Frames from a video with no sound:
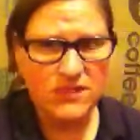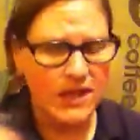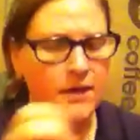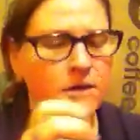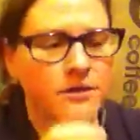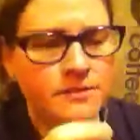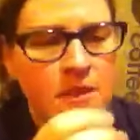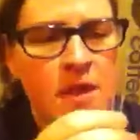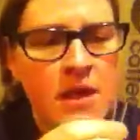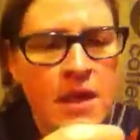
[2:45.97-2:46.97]
I don't know.
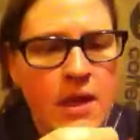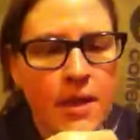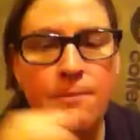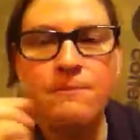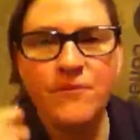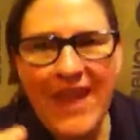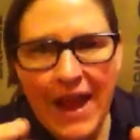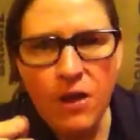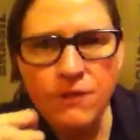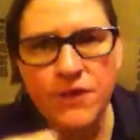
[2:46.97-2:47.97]

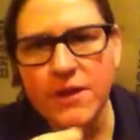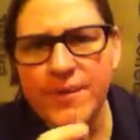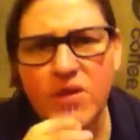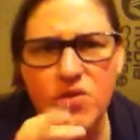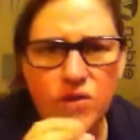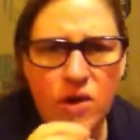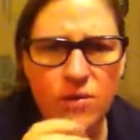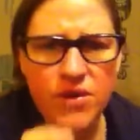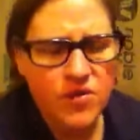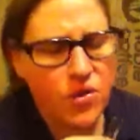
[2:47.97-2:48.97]
Carefully, because you don't
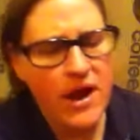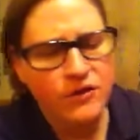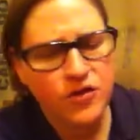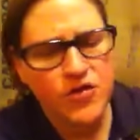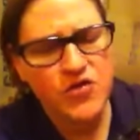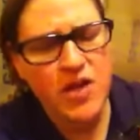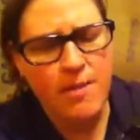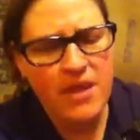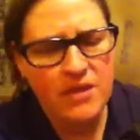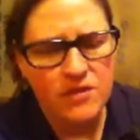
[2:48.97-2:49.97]
want to scratch your
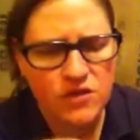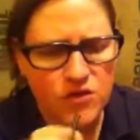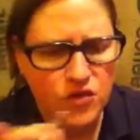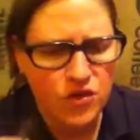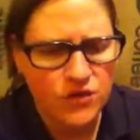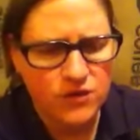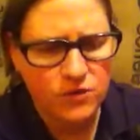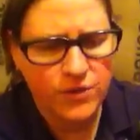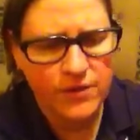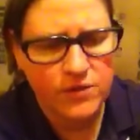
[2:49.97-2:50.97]
stem, insert the
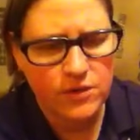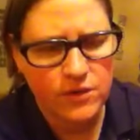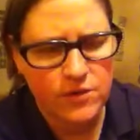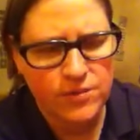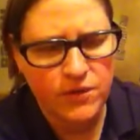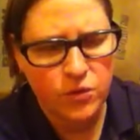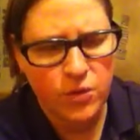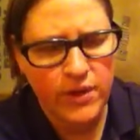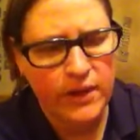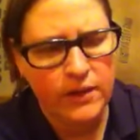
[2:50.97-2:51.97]
tweezers
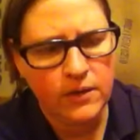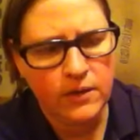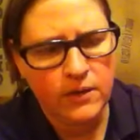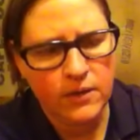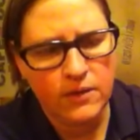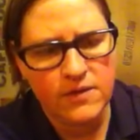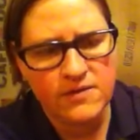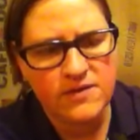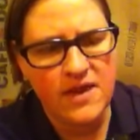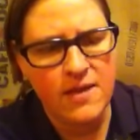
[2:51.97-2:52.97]
between the
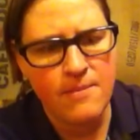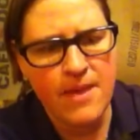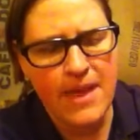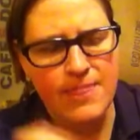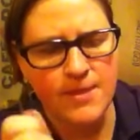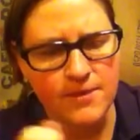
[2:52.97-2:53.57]
stem and the